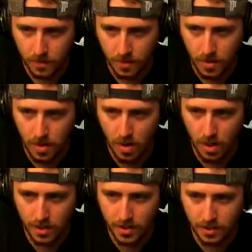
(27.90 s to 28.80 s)

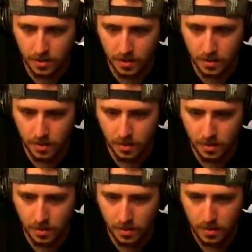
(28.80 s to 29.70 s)
Nice.
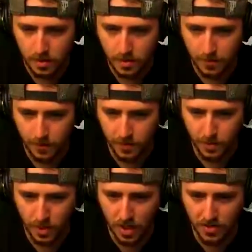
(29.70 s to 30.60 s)
First
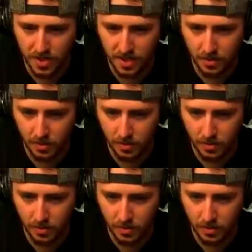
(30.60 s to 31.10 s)
round eagle,